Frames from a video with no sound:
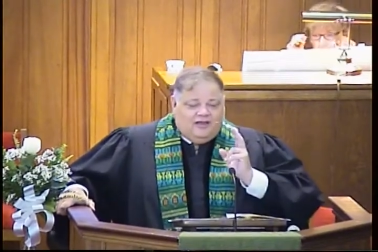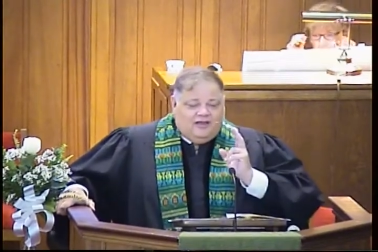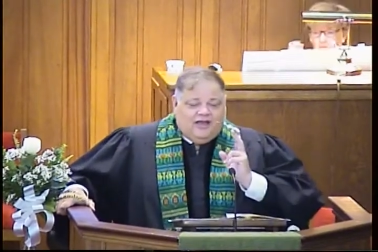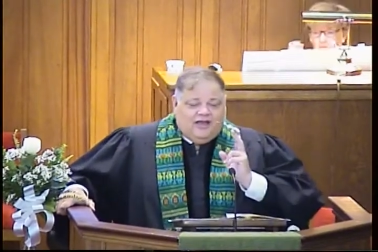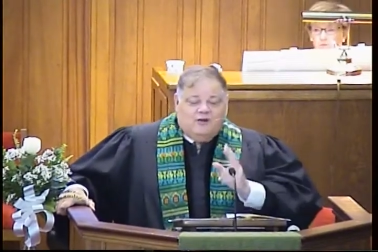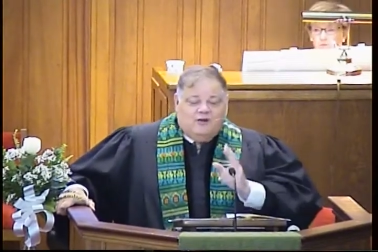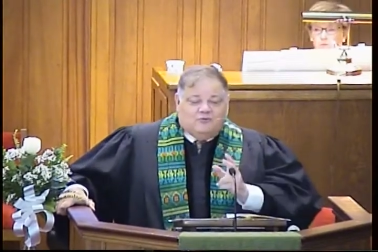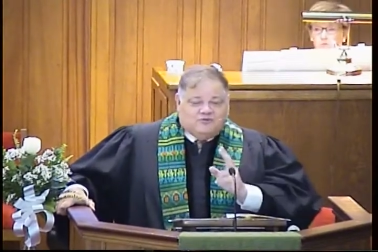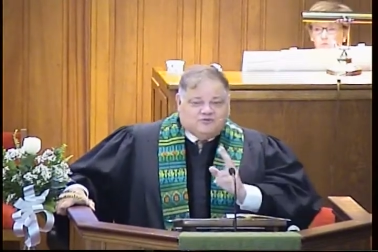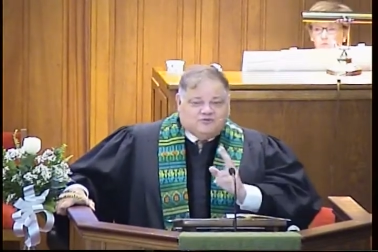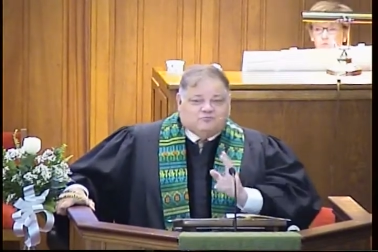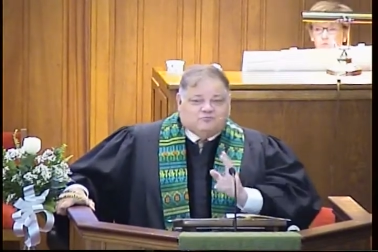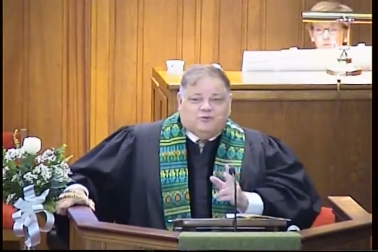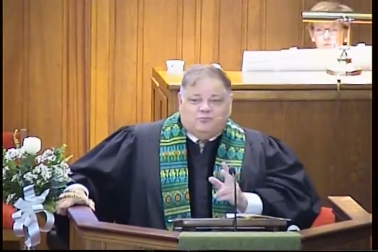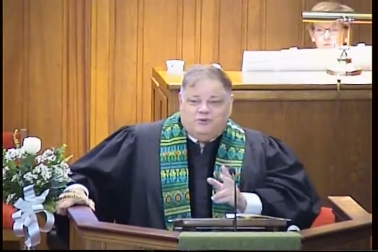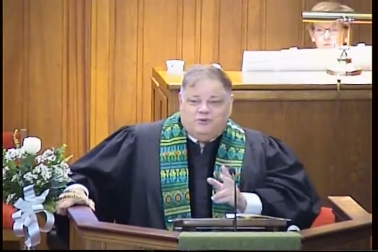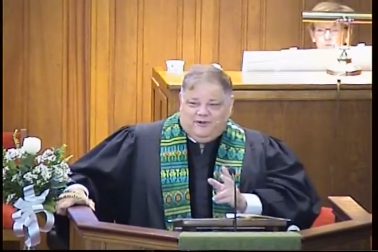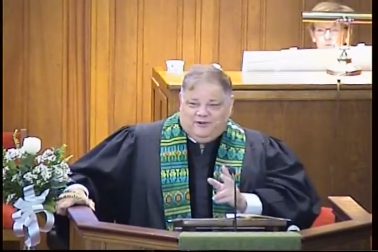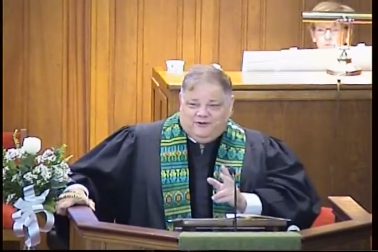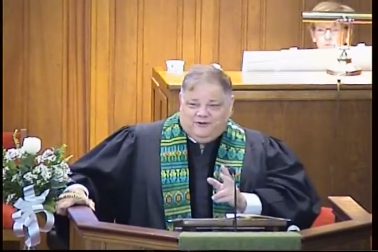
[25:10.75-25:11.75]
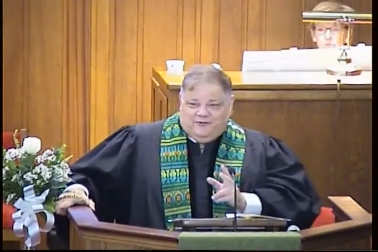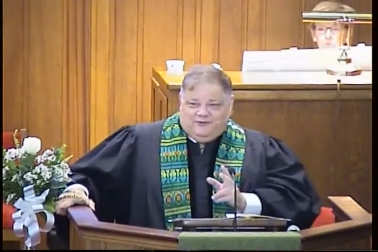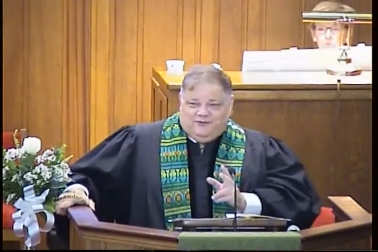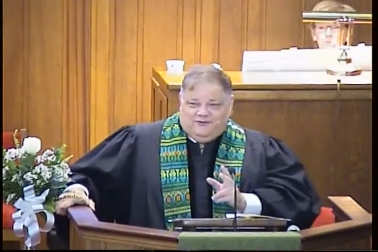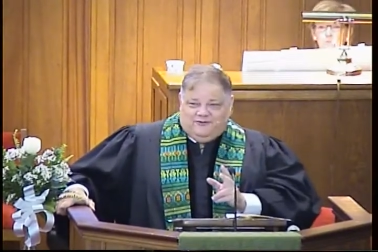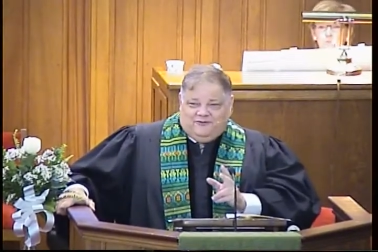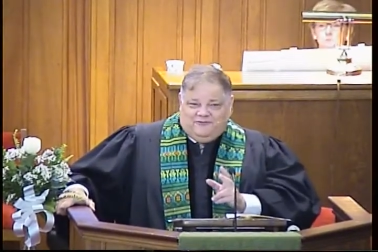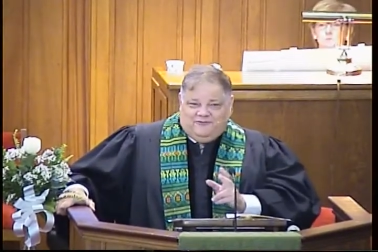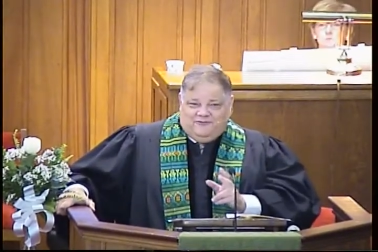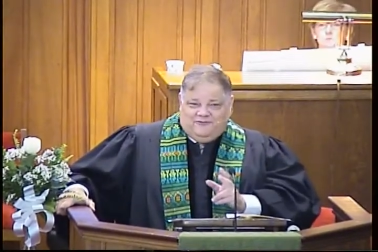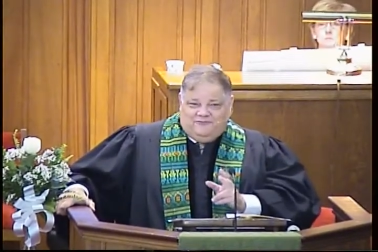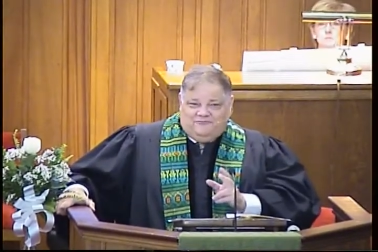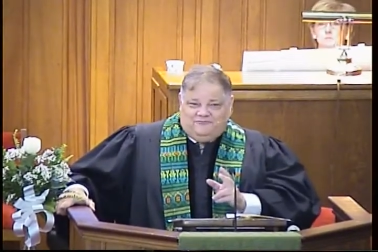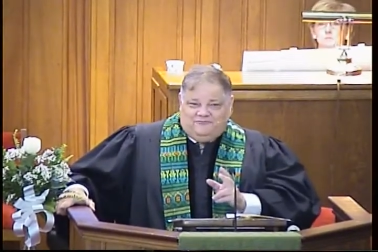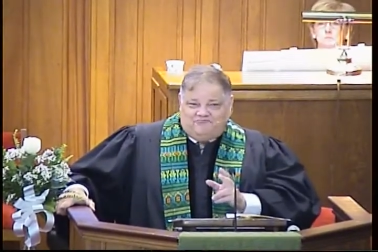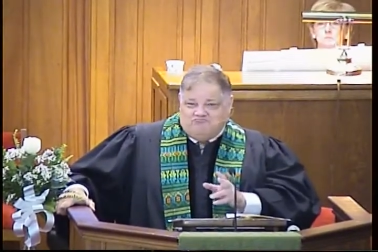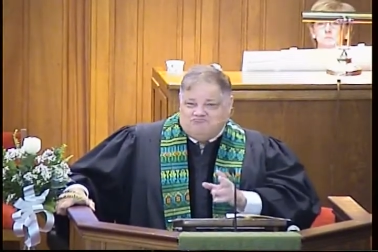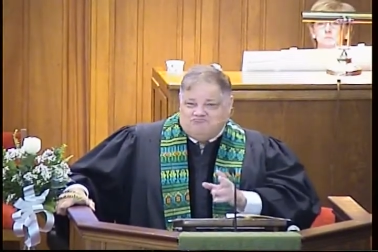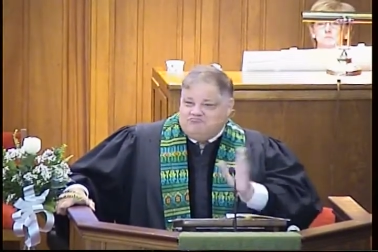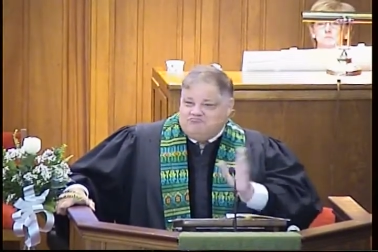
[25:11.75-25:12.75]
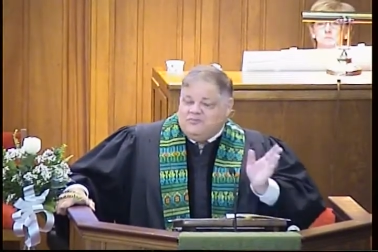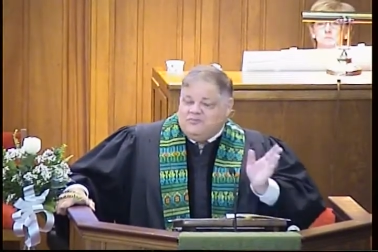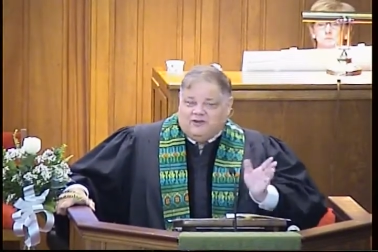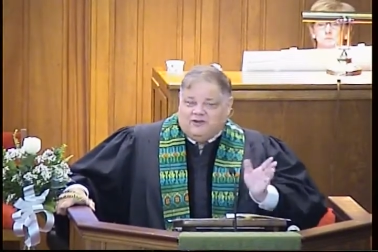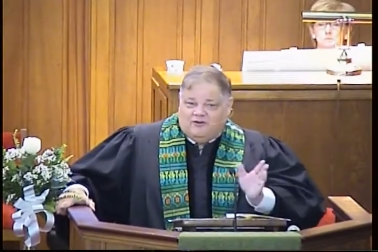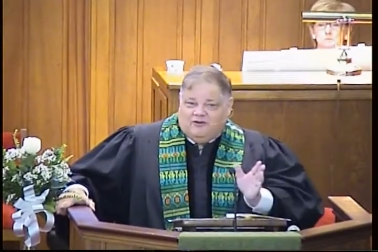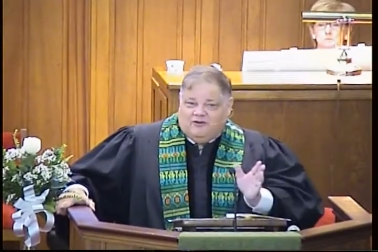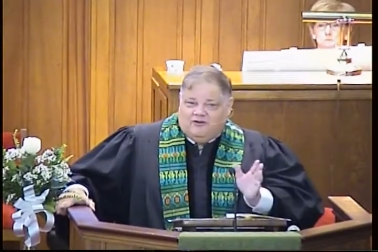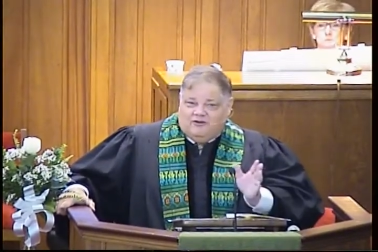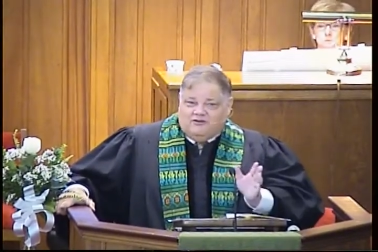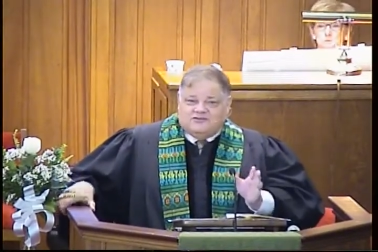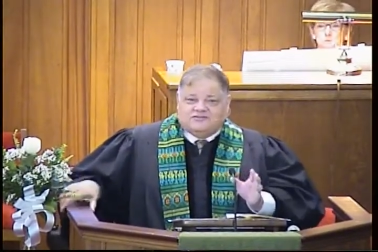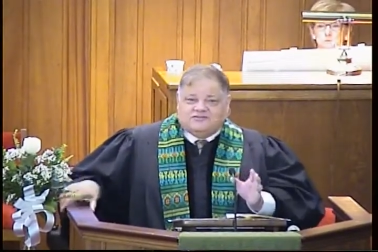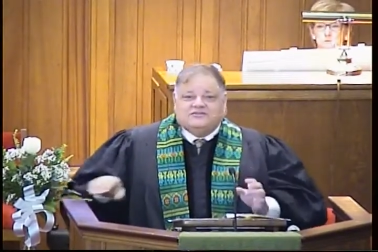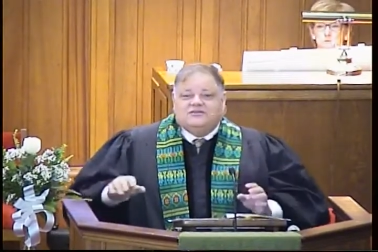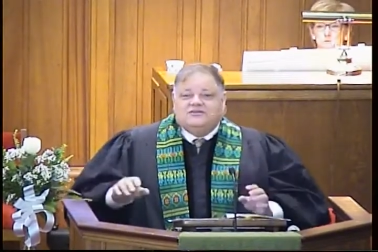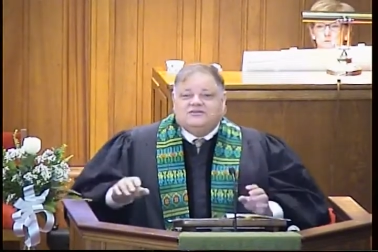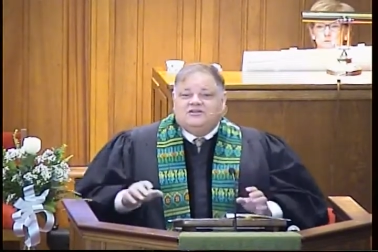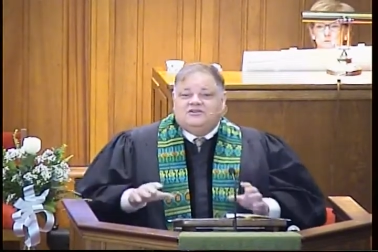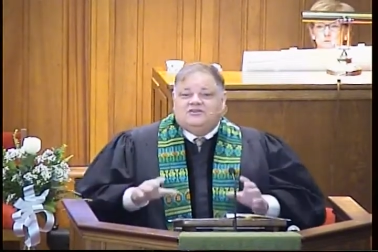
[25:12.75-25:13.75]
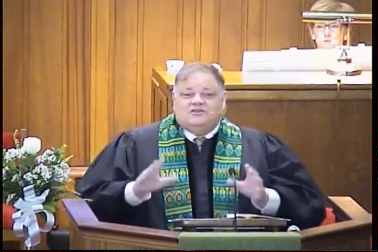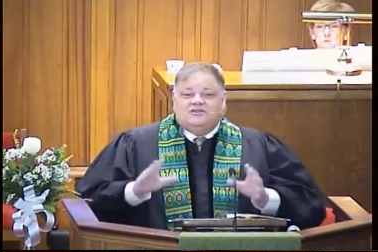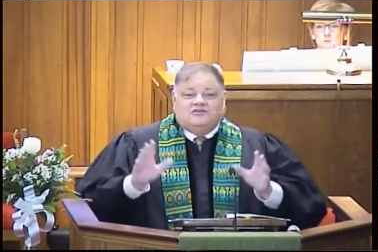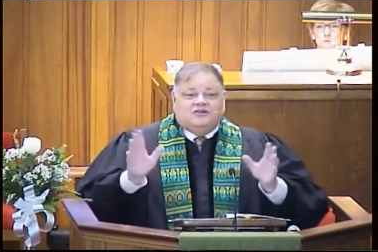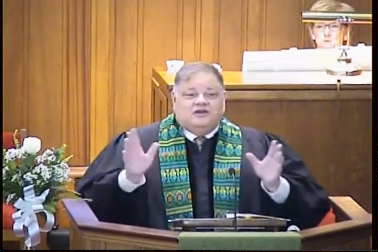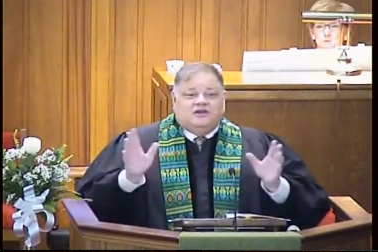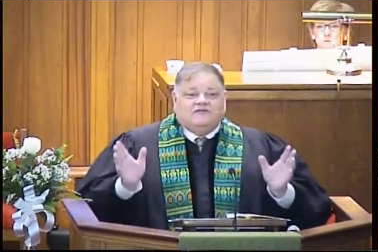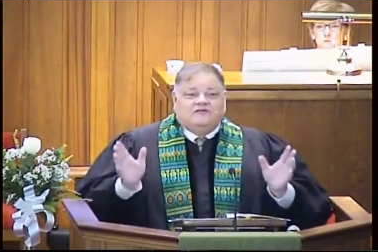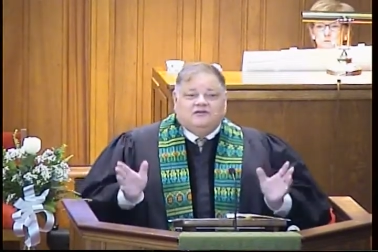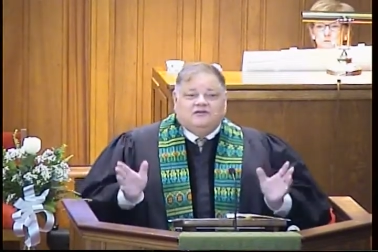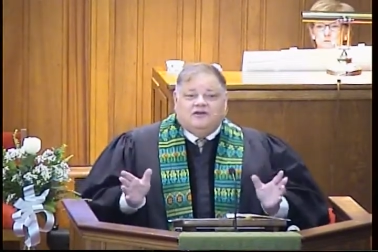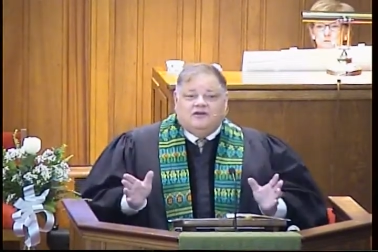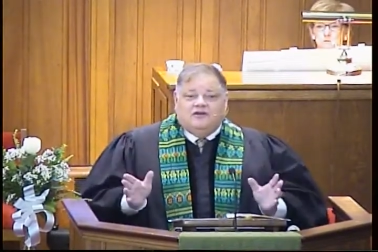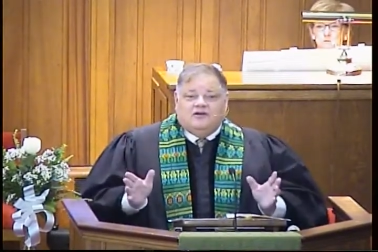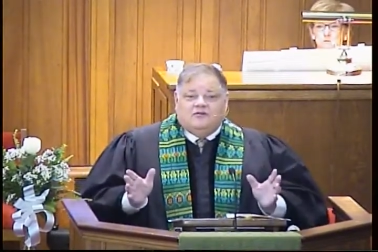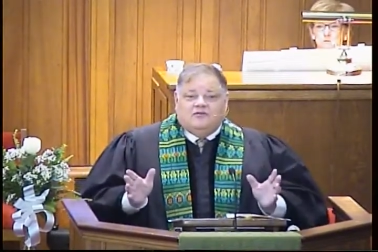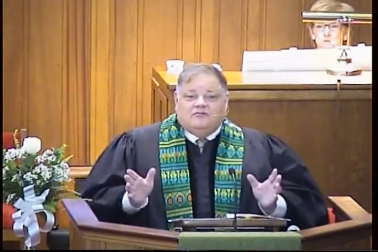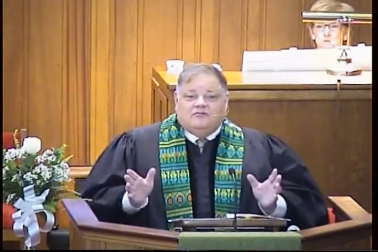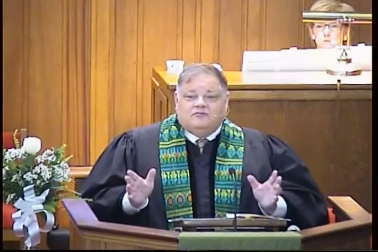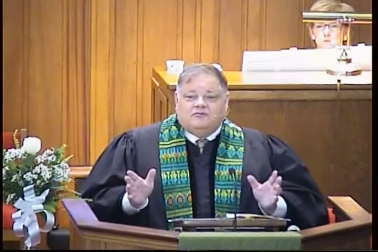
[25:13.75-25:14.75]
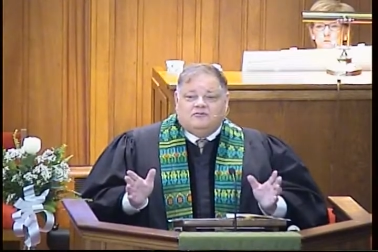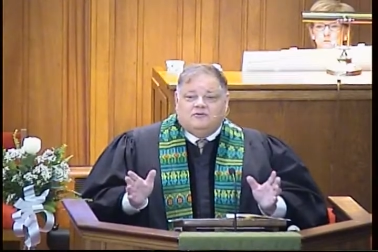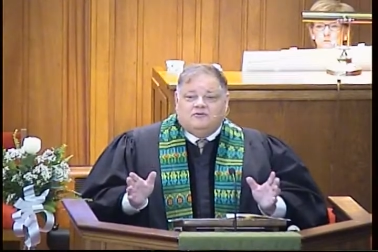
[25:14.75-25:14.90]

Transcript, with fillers: I was prepared because you never know